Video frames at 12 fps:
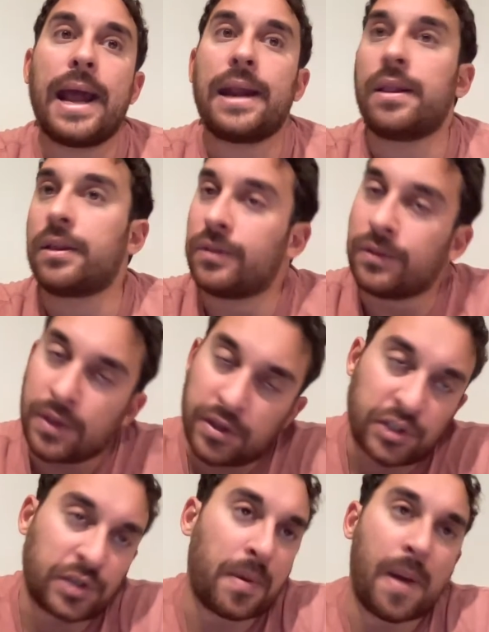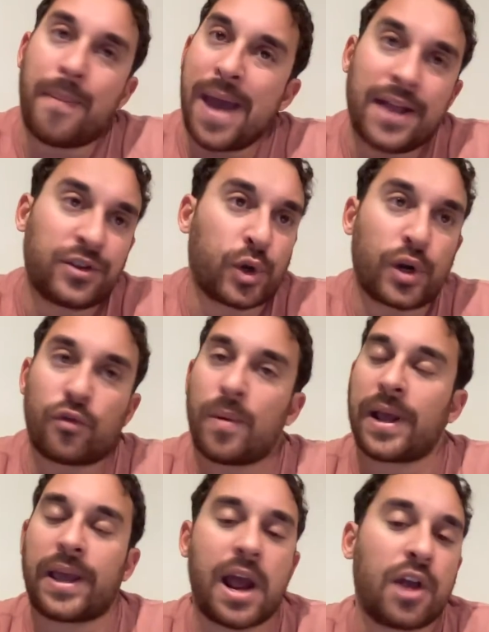And this is a
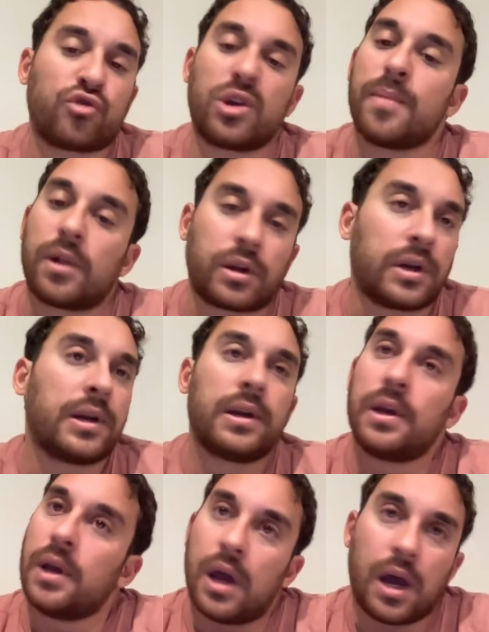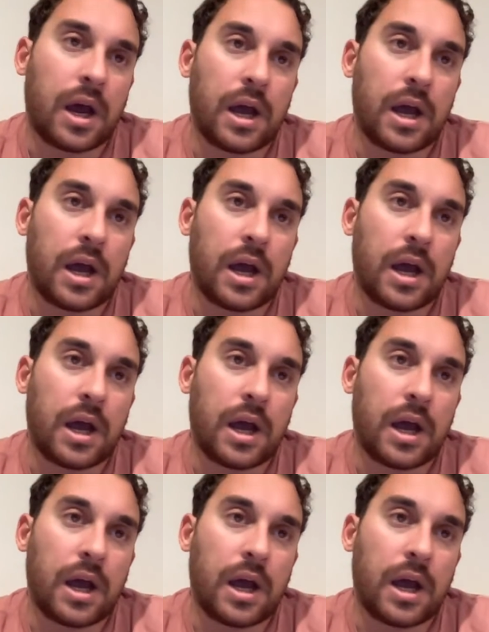bad turnover by Keandre Miller.